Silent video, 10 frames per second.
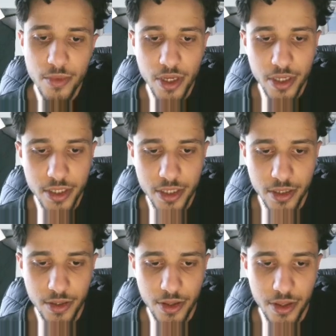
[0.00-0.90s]
is
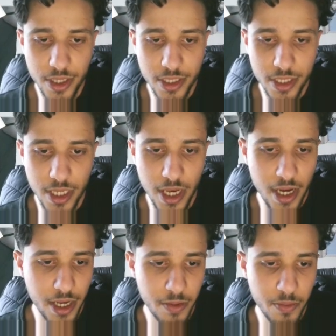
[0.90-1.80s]
this
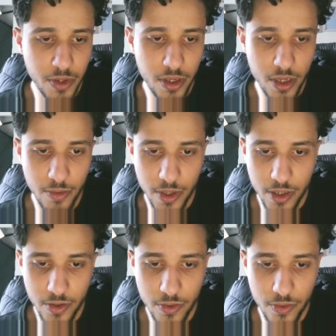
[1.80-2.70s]
IP. I'm
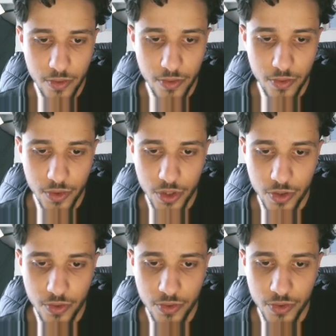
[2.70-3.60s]
gonna show you